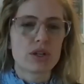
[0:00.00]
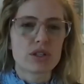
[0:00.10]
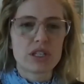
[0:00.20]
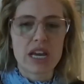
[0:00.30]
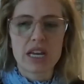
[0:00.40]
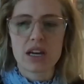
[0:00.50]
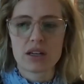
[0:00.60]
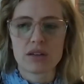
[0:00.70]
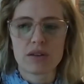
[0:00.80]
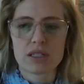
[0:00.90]
what you're saying,
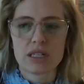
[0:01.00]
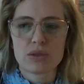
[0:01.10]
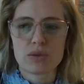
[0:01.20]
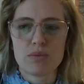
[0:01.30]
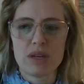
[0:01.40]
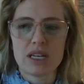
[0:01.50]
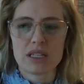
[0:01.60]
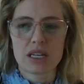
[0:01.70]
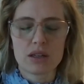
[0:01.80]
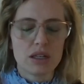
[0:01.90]
Karen, that resonates with me is
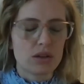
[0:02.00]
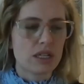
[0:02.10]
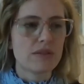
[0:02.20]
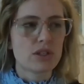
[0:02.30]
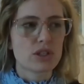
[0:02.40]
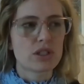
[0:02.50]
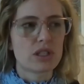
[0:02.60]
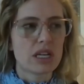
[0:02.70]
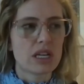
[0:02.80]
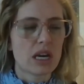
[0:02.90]
like you know even just
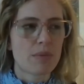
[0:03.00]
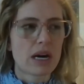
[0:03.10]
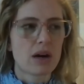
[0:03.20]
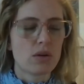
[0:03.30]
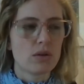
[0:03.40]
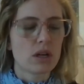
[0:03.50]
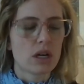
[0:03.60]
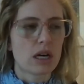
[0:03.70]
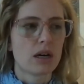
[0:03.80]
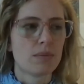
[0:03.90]
thinking about
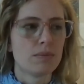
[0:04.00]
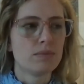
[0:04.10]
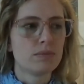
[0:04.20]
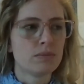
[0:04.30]
um,